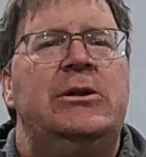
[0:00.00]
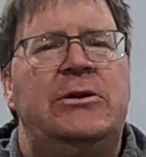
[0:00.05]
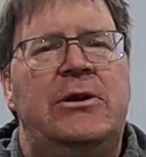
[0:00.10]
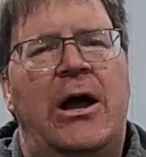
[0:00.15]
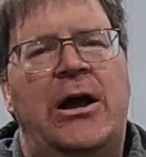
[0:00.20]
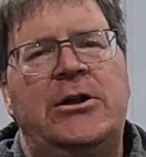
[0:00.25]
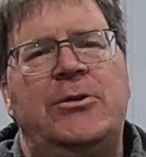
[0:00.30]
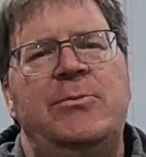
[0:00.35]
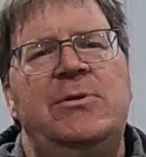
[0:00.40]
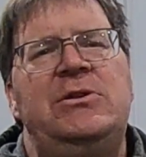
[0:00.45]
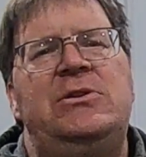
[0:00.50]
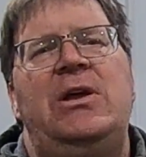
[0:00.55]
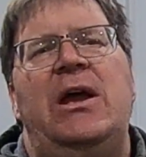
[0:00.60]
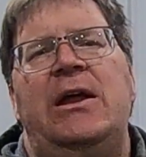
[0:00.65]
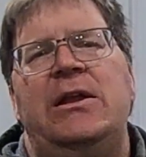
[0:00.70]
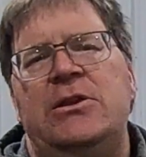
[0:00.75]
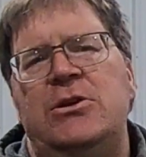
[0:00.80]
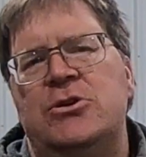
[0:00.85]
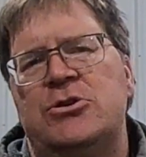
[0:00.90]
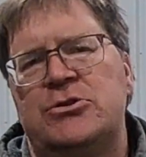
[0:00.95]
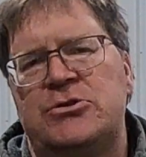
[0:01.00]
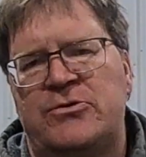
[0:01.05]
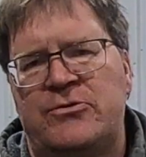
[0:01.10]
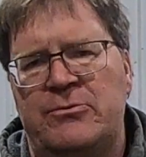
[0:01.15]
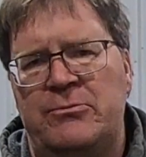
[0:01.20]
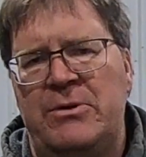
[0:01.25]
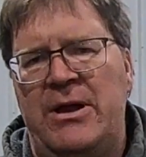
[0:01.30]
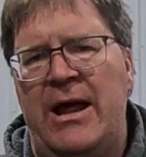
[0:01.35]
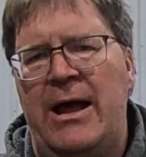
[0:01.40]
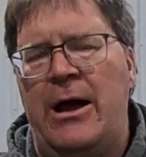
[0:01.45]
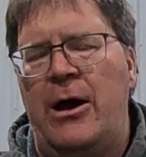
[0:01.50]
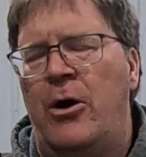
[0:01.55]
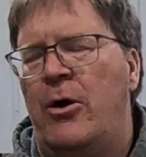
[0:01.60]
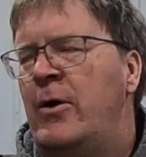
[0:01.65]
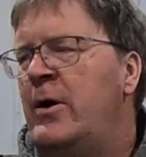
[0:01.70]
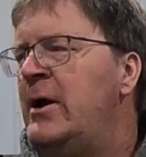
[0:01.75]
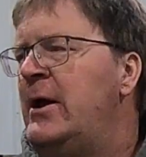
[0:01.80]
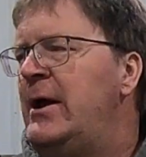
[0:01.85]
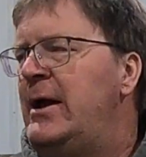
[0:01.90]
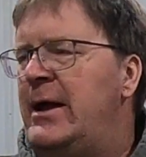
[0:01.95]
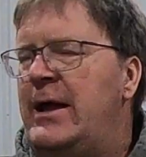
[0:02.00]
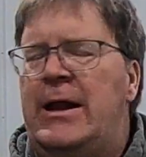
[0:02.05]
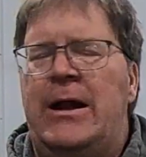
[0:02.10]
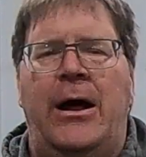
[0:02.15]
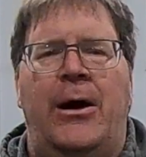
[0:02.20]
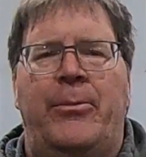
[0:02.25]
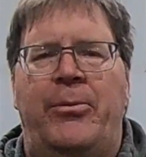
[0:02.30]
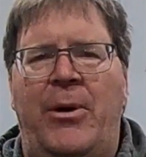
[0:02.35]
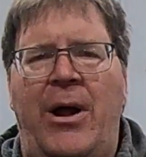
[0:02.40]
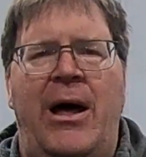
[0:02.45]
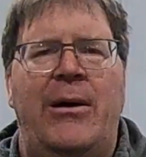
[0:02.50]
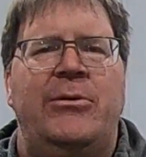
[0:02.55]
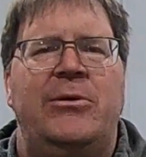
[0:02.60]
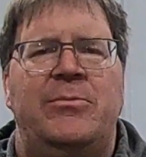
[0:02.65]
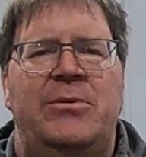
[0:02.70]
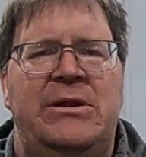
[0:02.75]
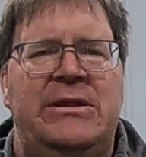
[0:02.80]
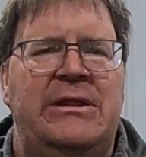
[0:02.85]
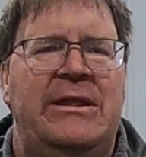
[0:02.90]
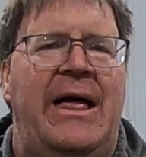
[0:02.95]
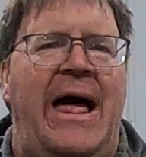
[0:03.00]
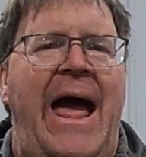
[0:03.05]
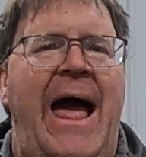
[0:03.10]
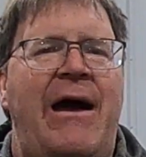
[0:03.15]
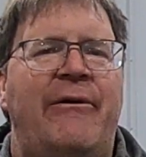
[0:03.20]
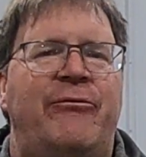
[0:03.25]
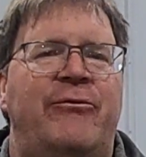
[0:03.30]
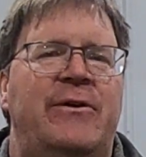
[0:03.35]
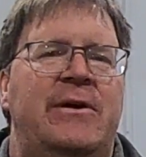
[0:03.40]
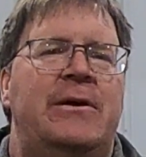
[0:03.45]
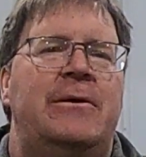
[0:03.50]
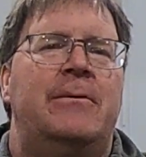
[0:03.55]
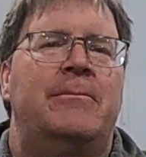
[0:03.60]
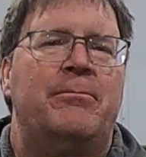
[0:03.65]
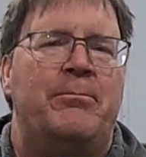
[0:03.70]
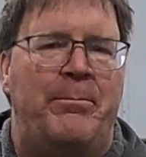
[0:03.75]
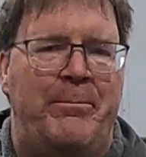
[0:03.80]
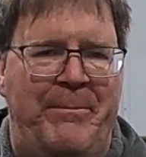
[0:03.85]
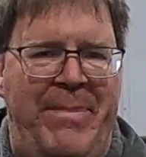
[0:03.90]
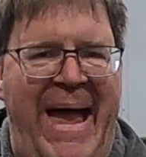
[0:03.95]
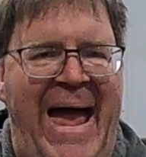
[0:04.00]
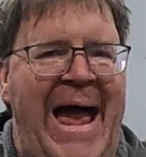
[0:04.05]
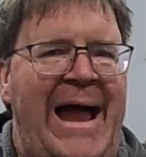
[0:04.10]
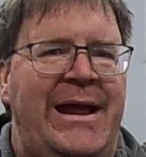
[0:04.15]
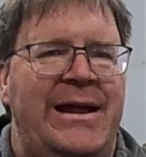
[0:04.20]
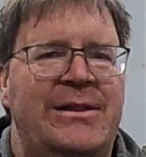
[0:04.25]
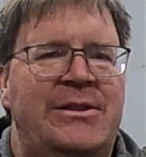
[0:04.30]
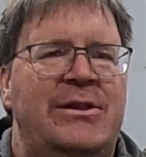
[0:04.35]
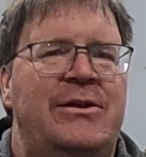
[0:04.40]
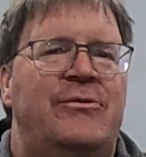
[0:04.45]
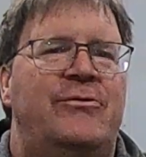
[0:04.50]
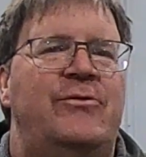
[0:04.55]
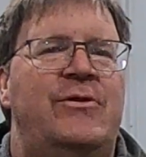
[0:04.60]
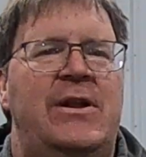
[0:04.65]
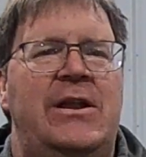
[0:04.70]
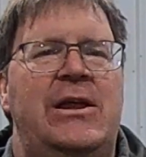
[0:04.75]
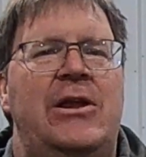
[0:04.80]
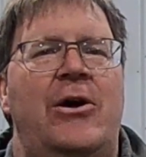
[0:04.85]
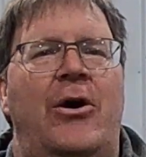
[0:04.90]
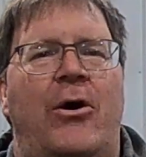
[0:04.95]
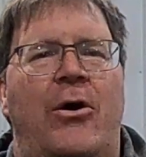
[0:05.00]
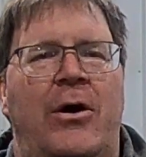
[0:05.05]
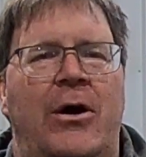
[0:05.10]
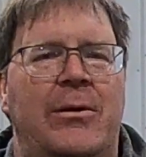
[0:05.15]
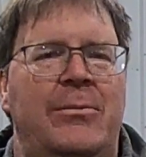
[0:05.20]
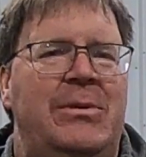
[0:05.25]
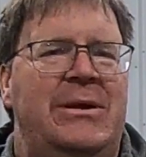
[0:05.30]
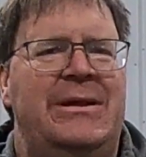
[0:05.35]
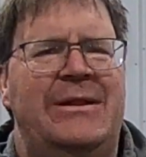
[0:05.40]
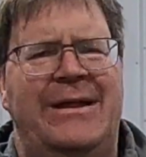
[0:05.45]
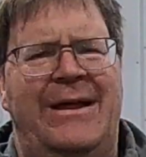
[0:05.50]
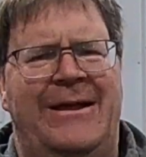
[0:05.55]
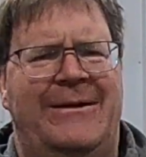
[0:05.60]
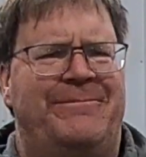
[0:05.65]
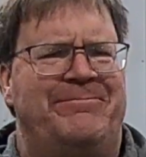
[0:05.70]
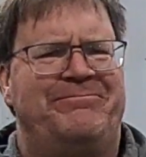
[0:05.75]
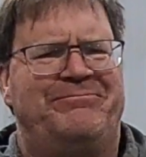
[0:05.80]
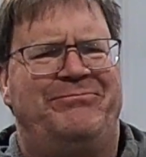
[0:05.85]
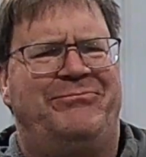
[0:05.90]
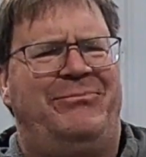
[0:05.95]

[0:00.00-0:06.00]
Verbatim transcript: Talk to me 10 years from now, and I'll probably be laughing back at this video and being like,